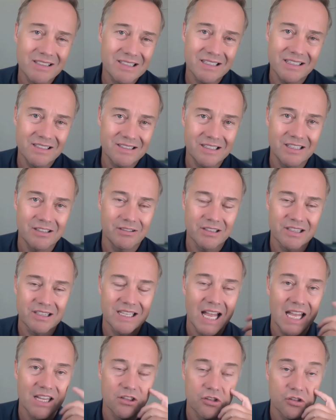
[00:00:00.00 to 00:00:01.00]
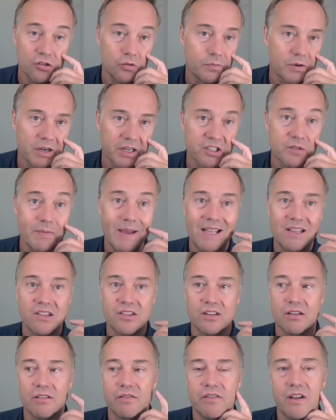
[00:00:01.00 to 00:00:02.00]
it's it's you know it's not super
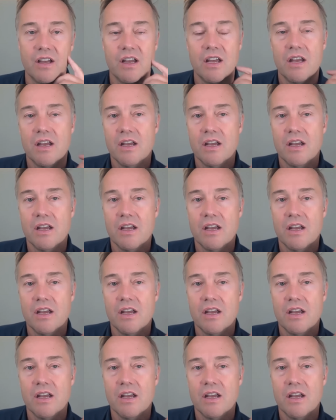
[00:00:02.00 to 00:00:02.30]
expensive,